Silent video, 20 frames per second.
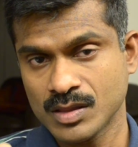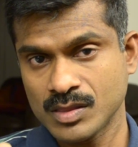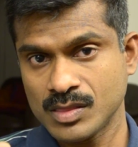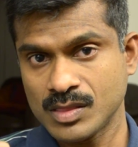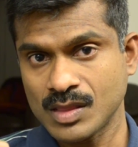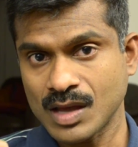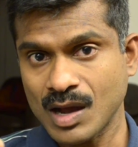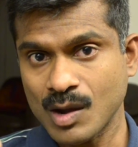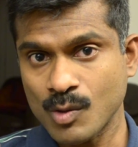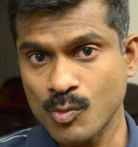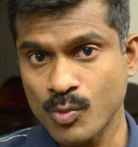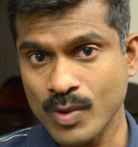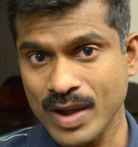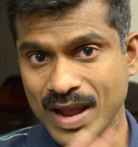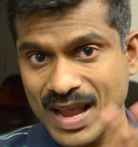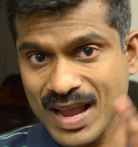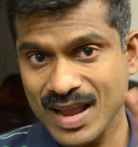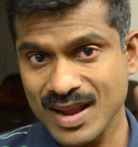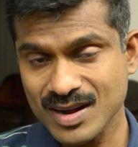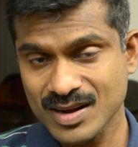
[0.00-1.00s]
the
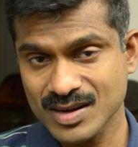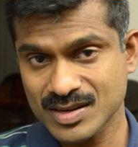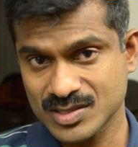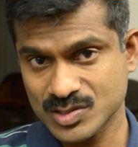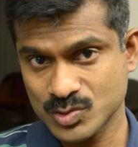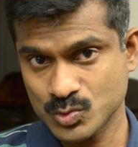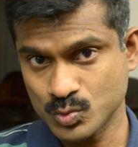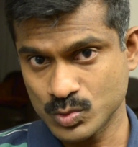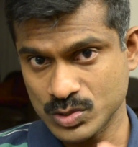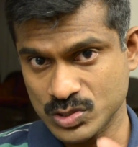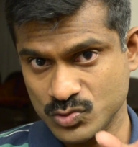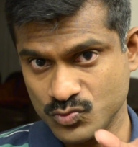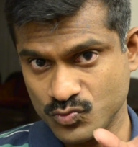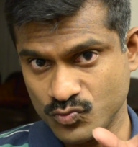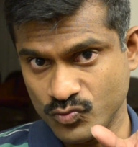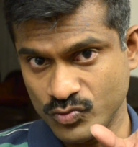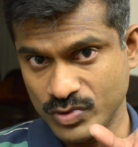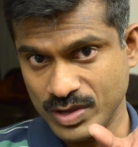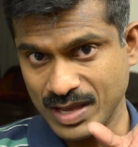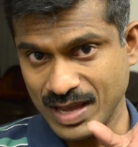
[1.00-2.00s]
awareness which
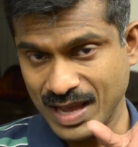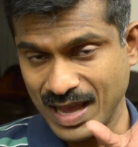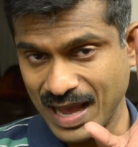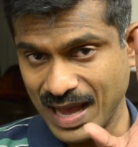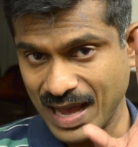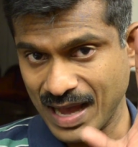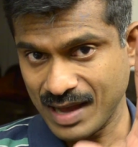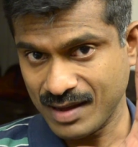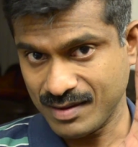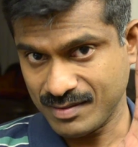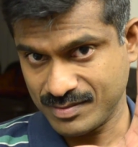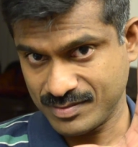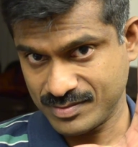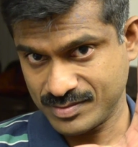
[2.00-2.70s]
we have